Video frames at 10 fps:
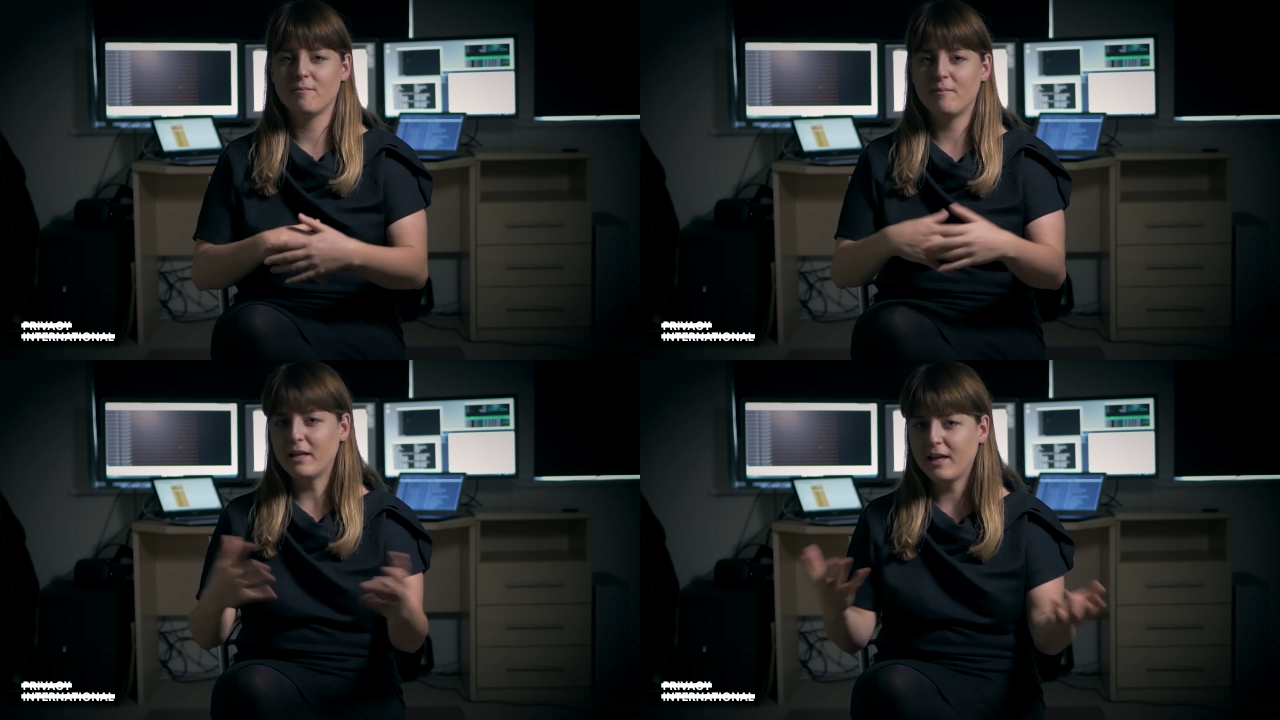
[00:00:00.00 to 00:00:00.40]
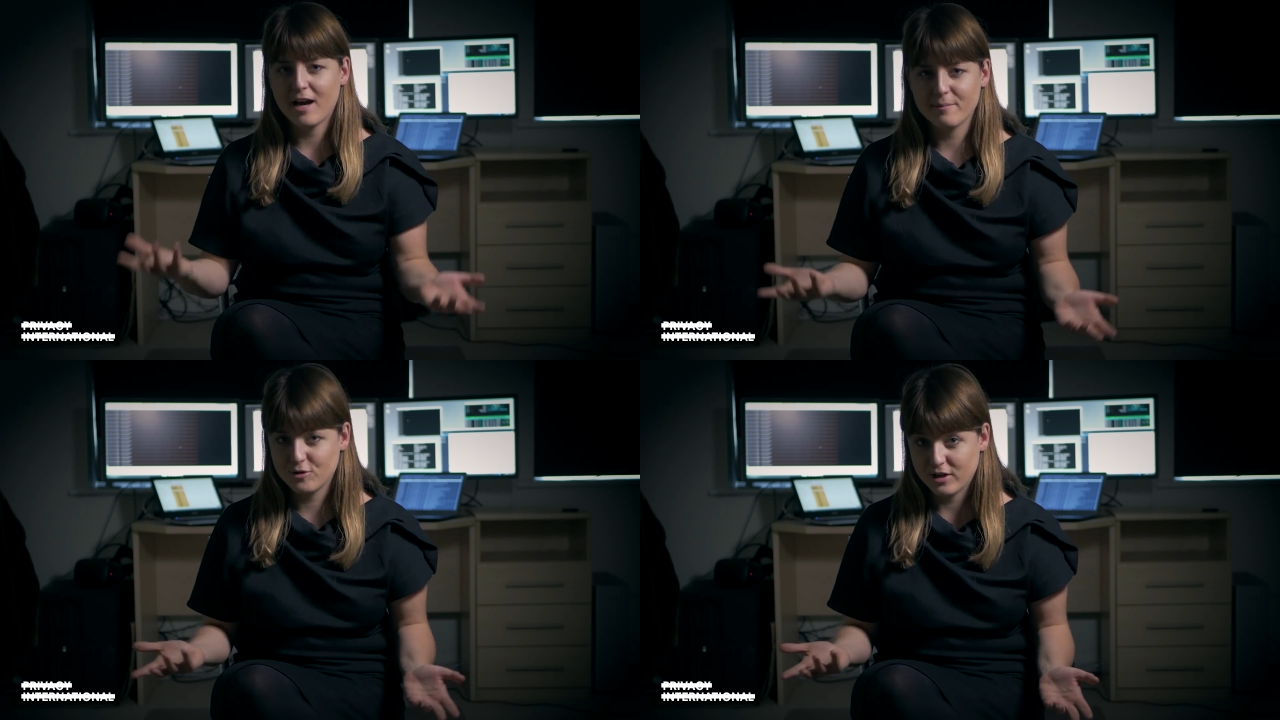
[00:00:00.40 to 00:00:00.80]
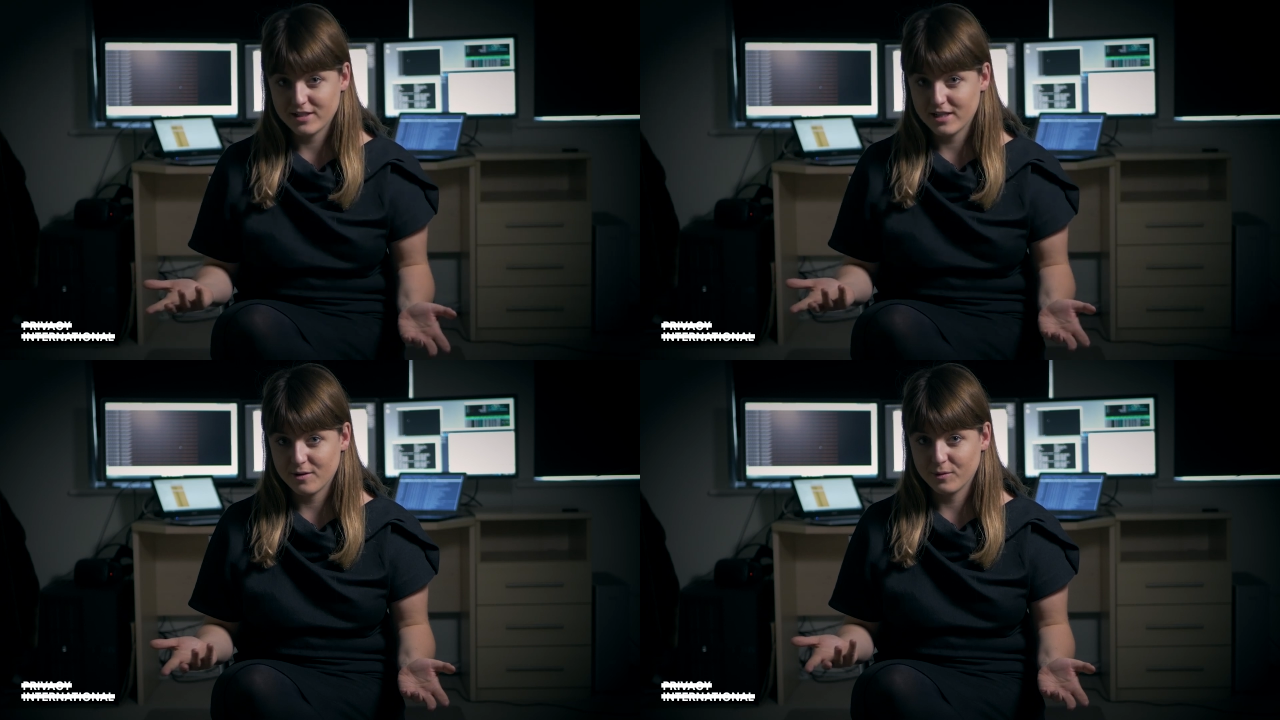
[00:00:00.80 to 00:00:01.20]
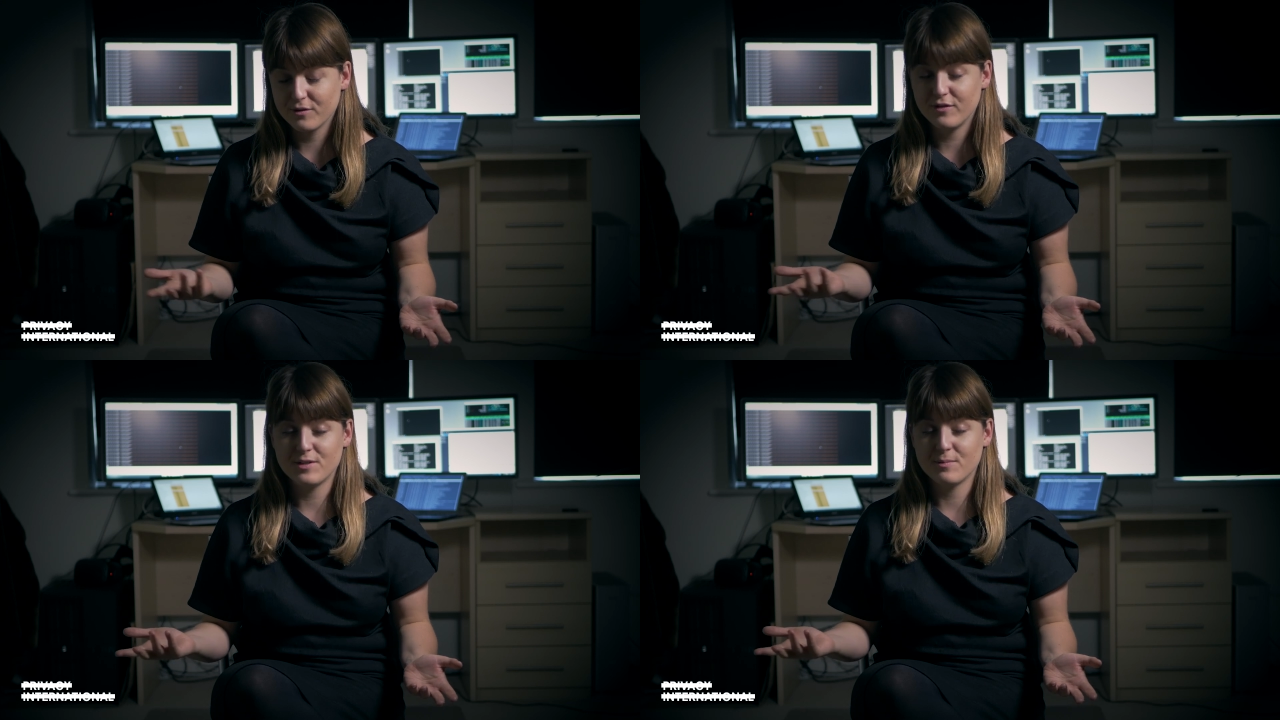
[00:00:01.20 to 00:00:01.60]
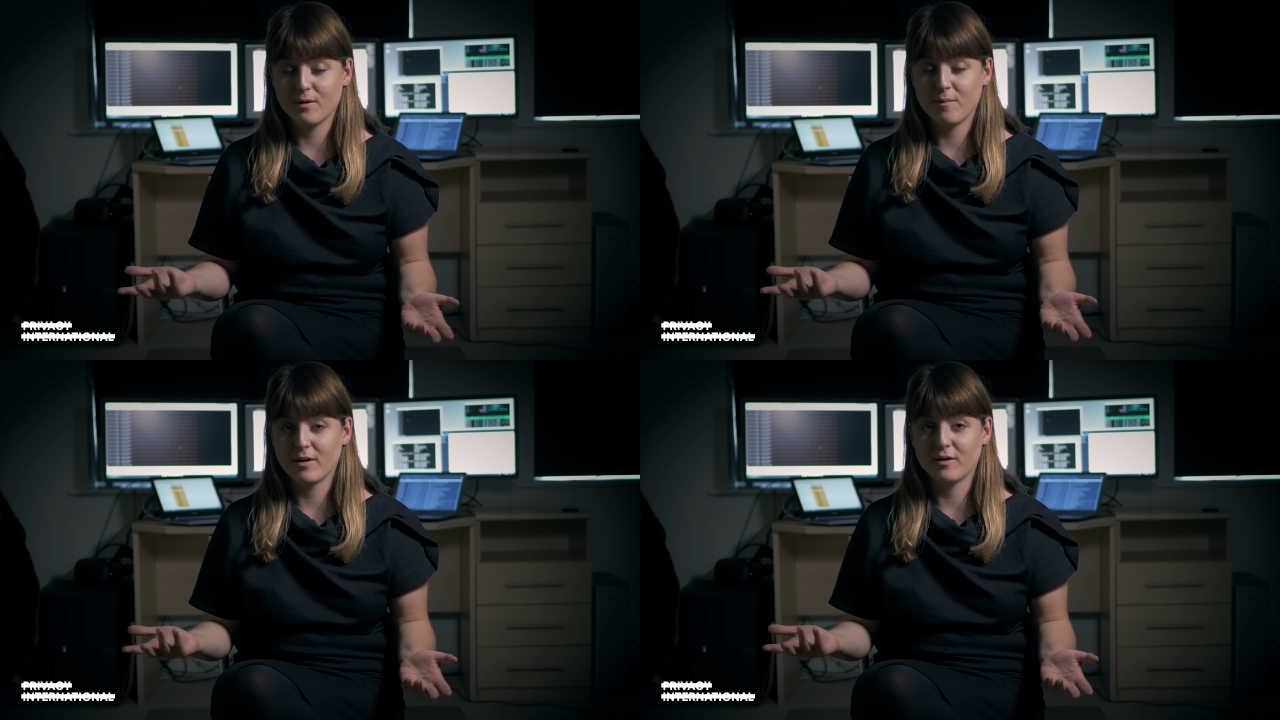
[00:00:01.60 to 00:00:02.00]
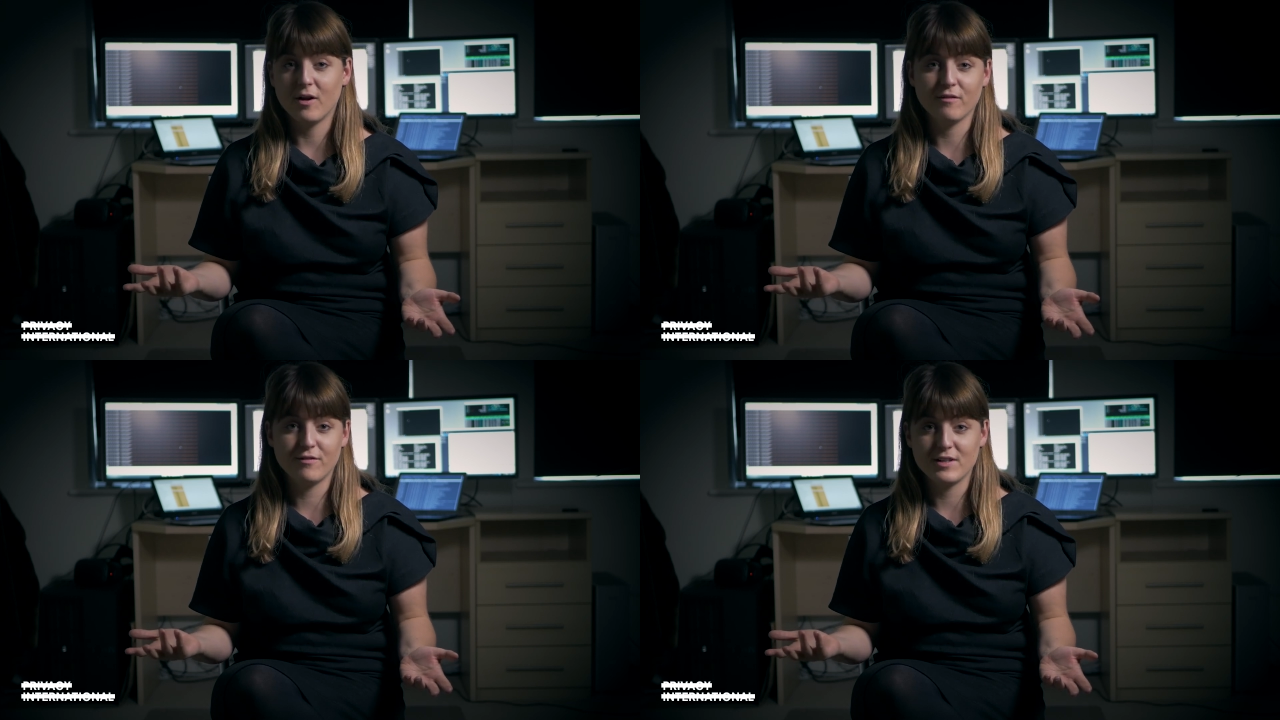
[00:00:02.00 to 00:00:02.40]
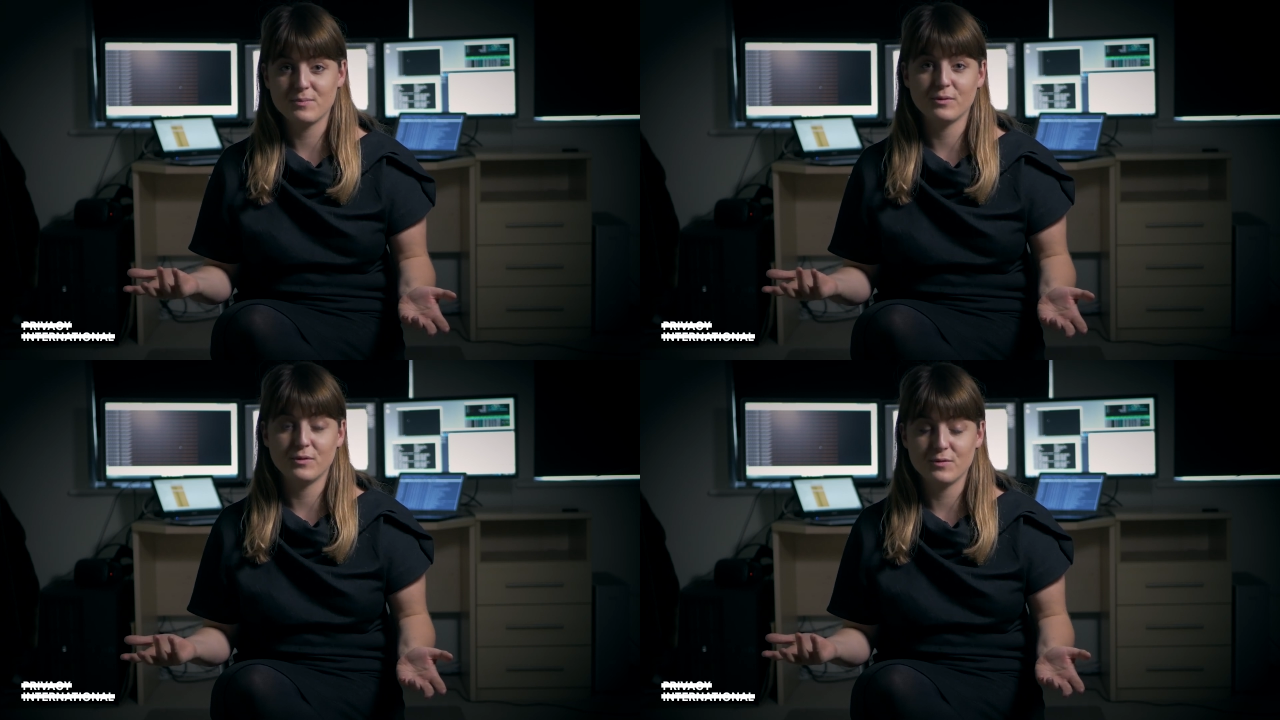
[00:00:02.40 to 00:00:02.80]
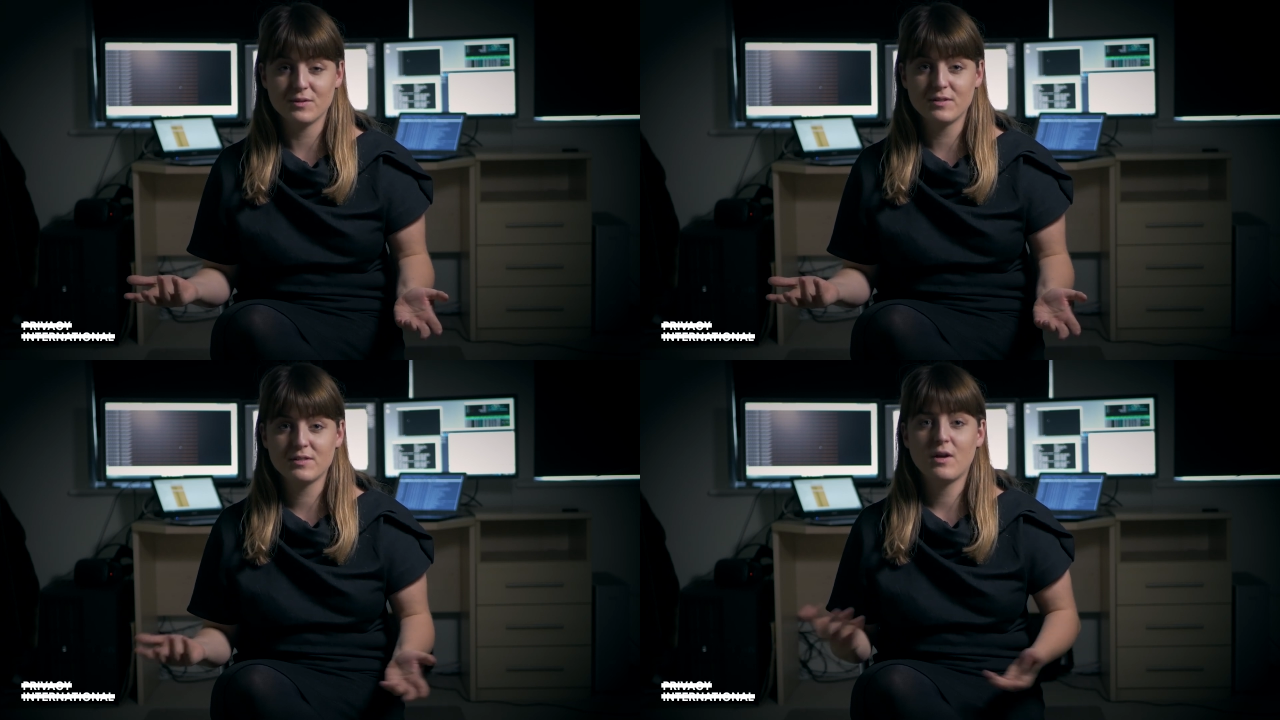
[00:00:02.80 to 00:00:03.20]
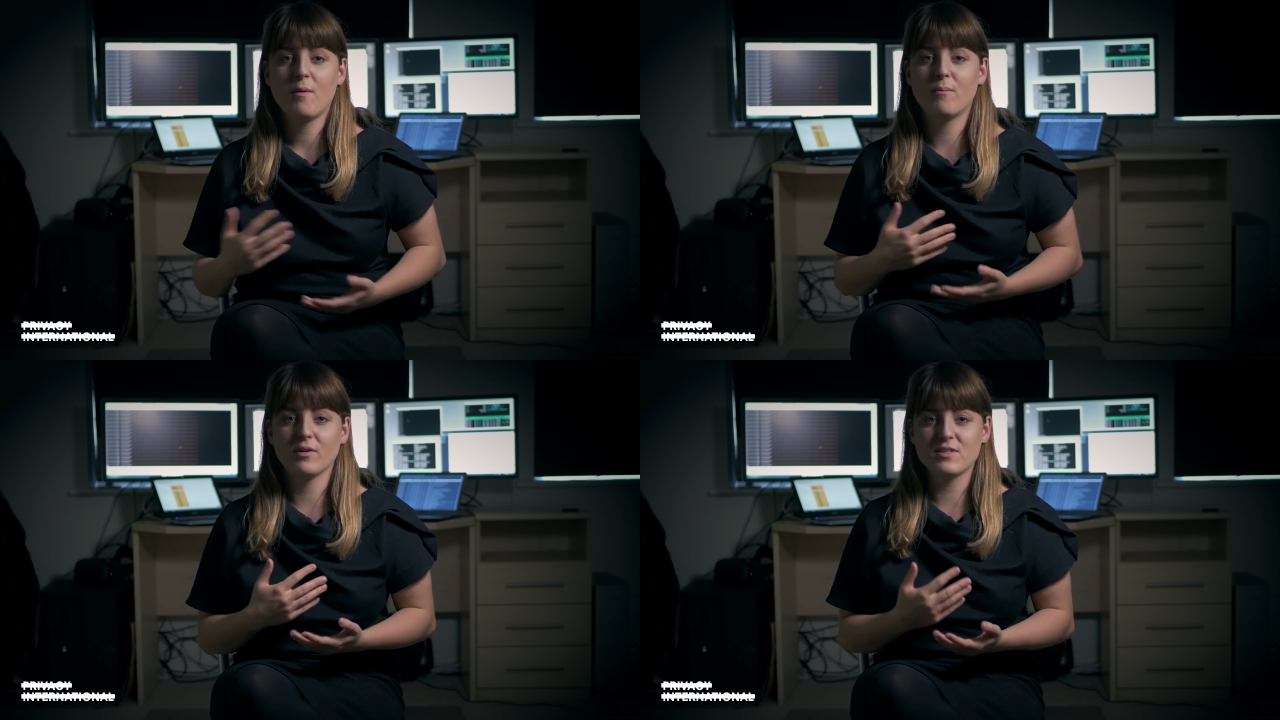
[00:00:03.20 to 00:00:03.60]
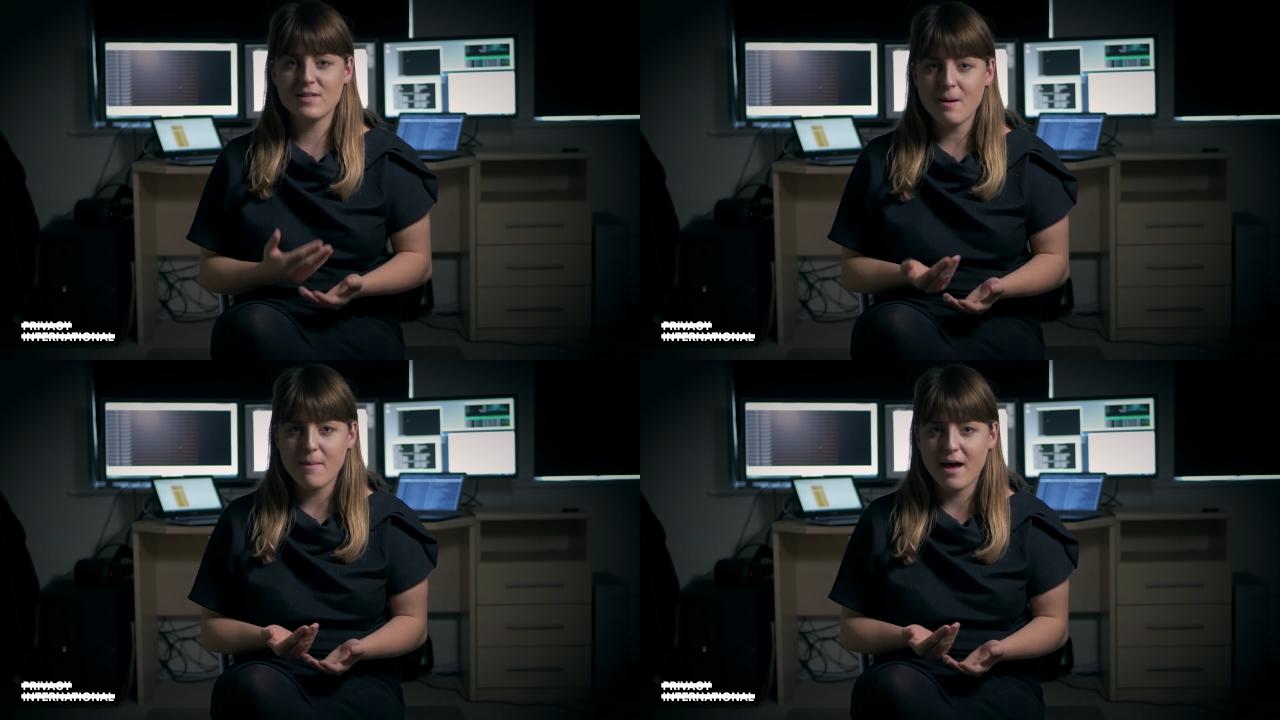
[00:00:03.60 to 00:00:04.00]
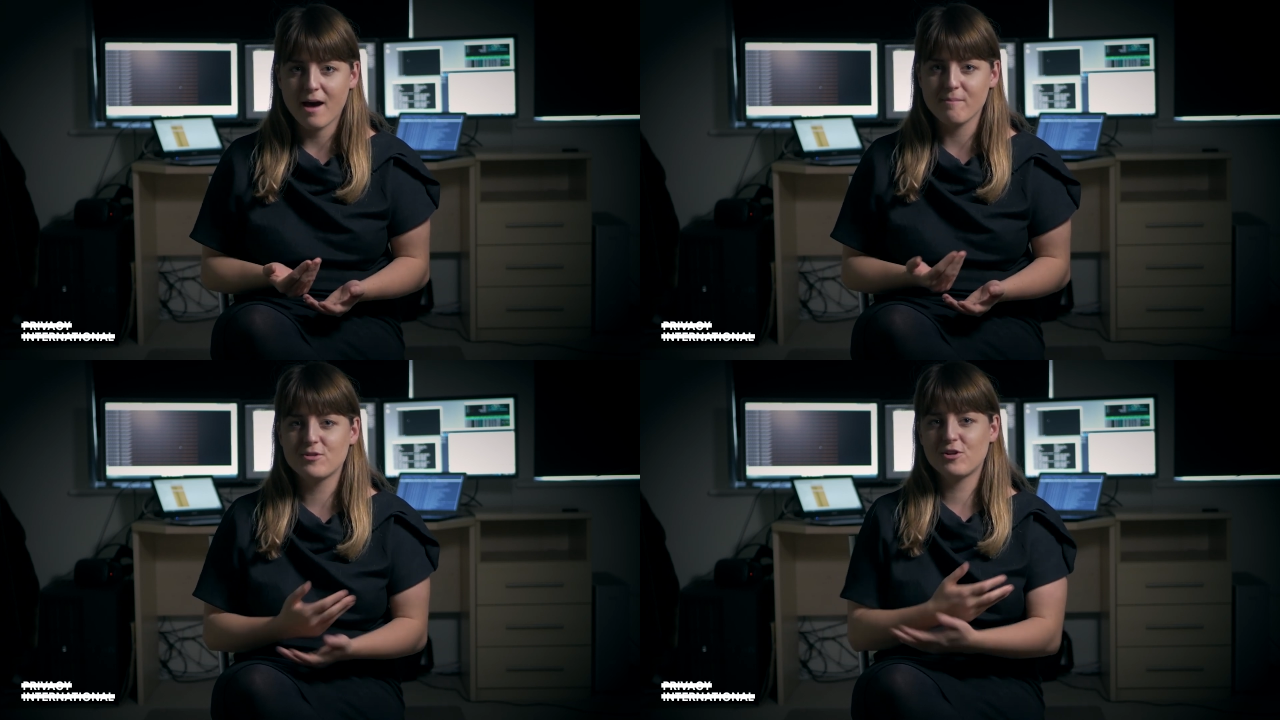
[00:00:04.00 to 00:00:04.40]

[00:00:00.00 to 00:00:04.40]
Many apps share data with Facebook about non-Facebook users, but some apps